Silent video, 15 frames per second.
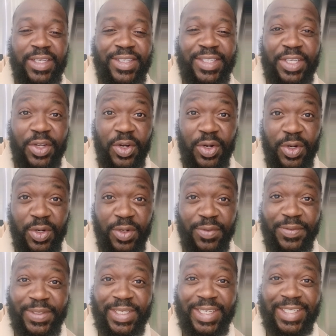The
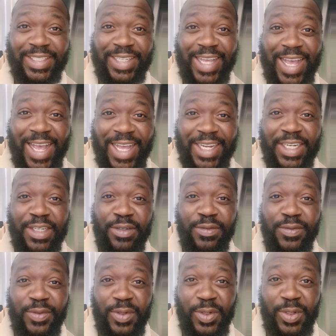earth cannot
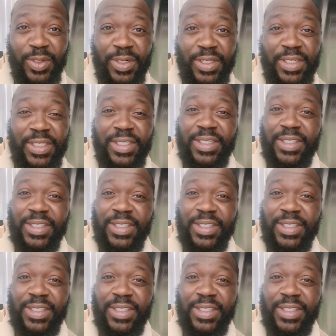afford